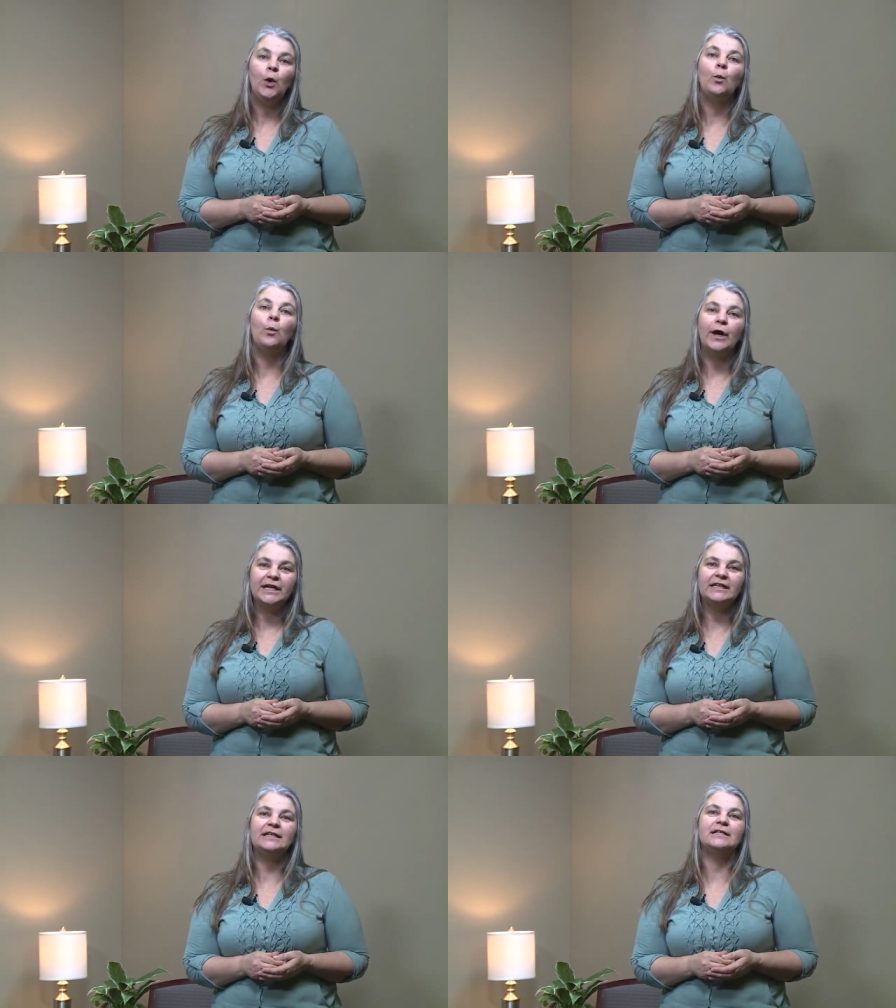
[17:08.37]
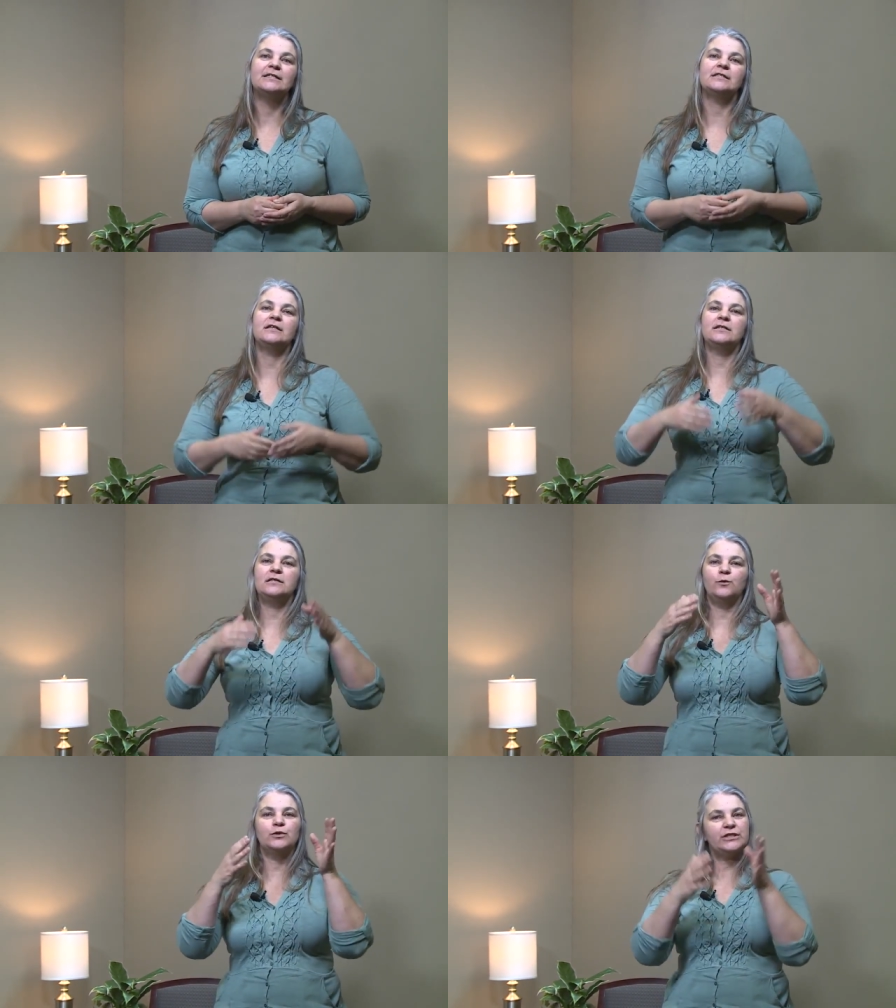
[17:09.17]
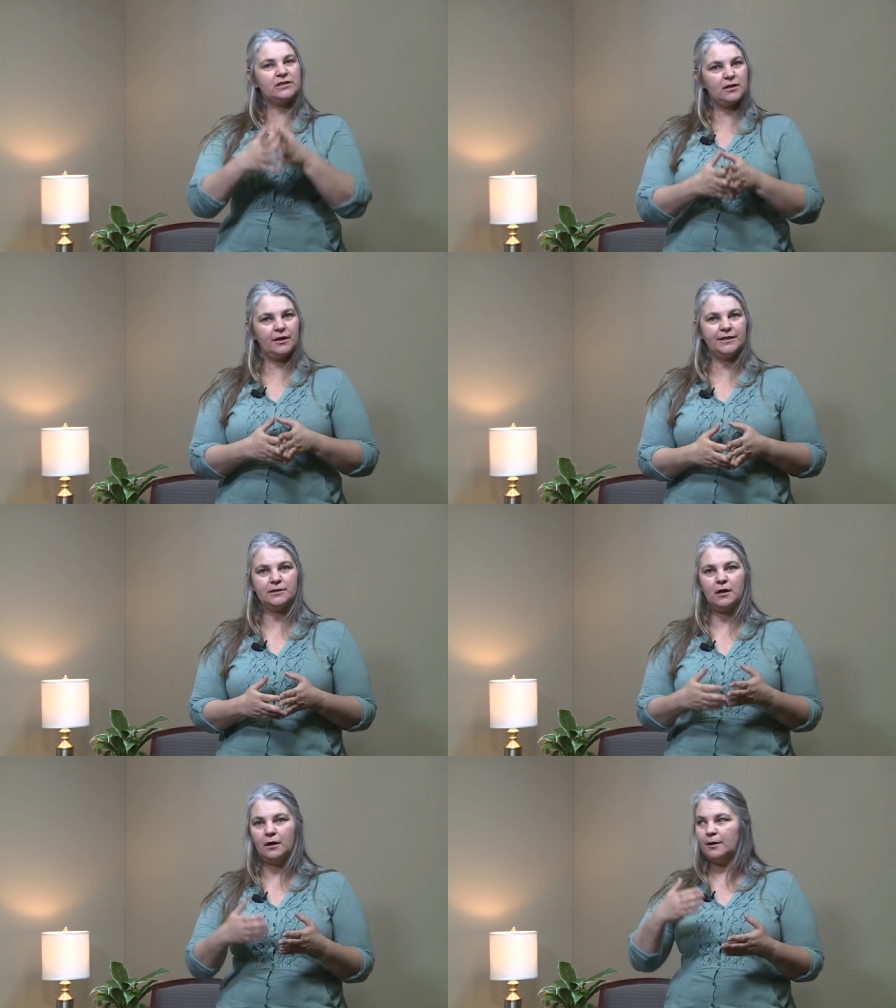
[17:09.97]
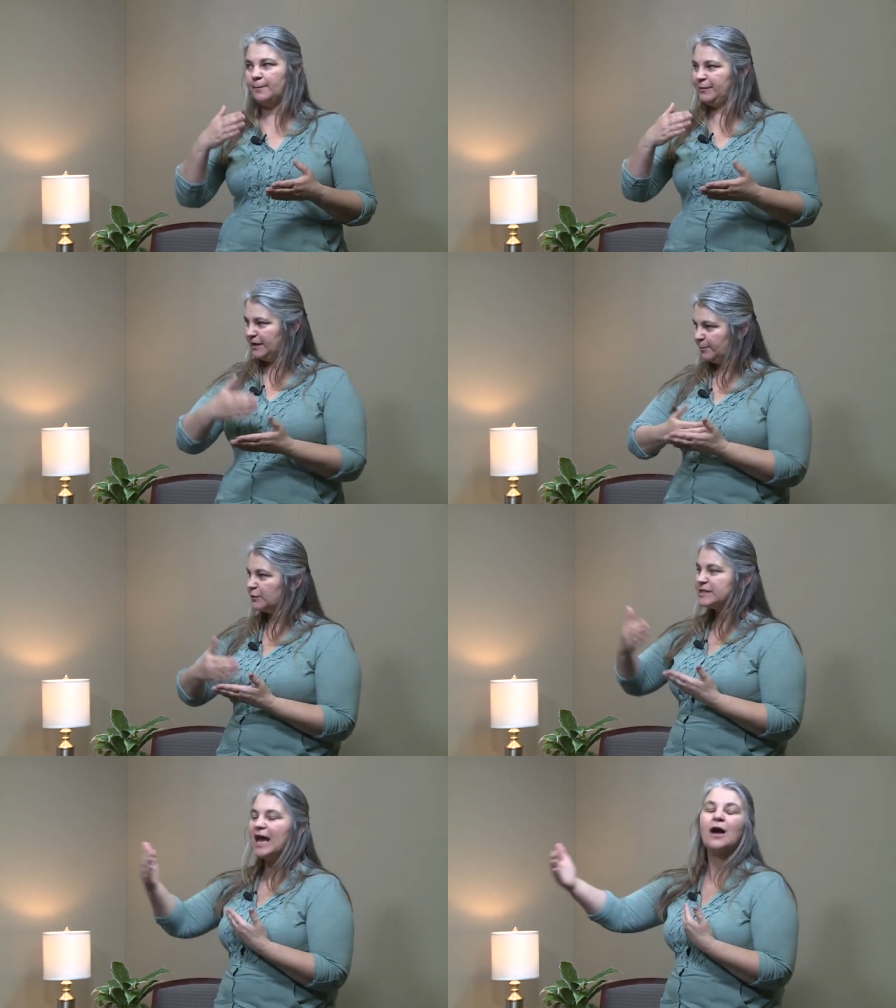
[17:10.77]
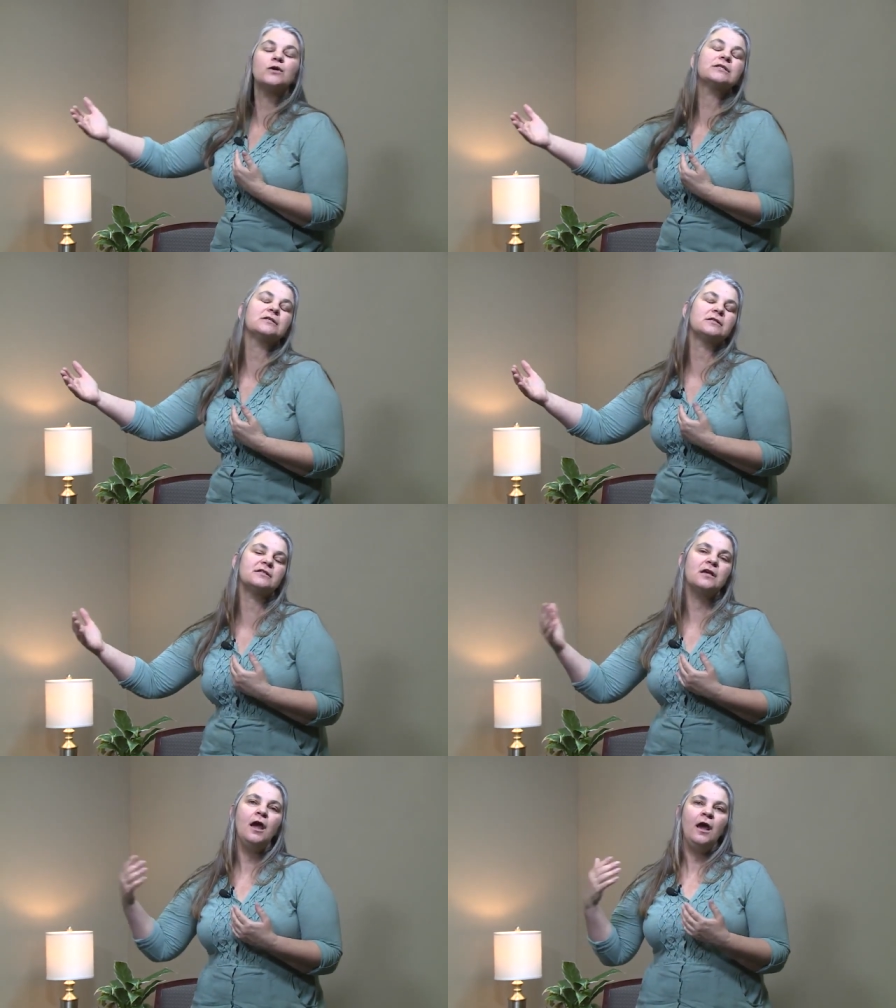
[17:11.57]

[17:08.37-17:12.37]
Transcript: what it is, is there were signs on people's houses.